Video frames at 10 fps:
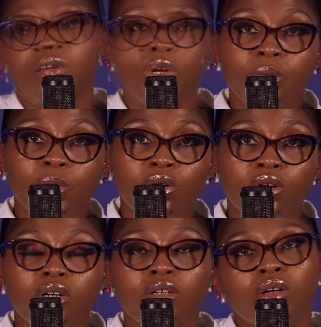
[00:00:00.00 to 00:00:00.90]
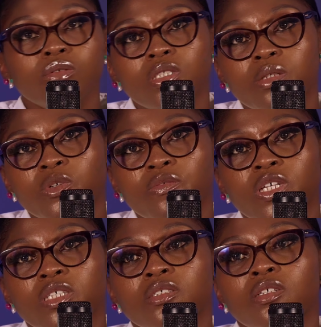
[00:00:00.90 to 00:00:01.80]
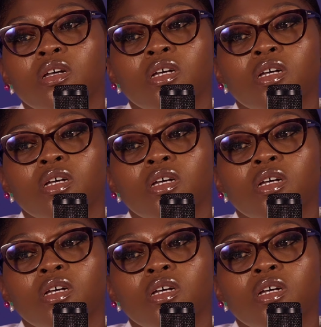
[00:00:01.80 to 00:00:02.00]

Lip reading: Read a book, go to the movies,